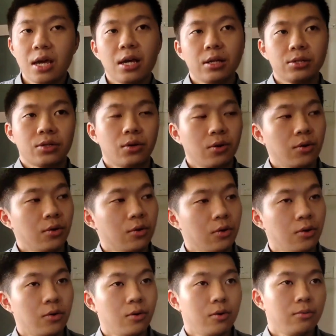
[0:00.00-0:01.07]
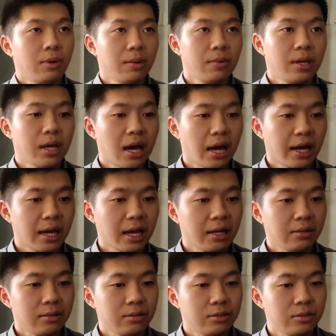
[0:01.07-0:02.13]
So maybe I
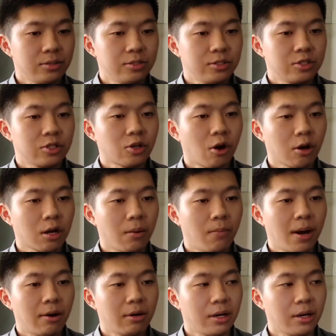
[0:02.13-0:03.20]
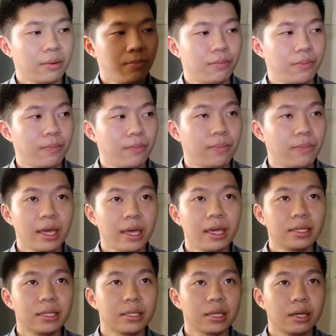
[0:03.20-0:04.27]
can talk about a bit.
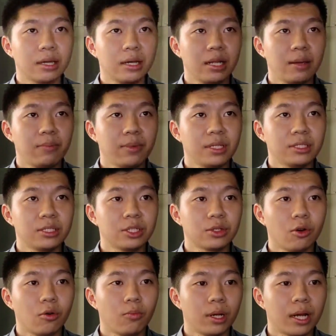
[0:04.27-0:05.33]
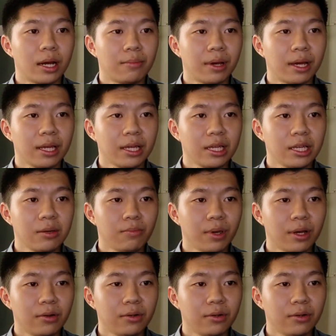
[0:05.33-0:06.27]
Let me just open up my email.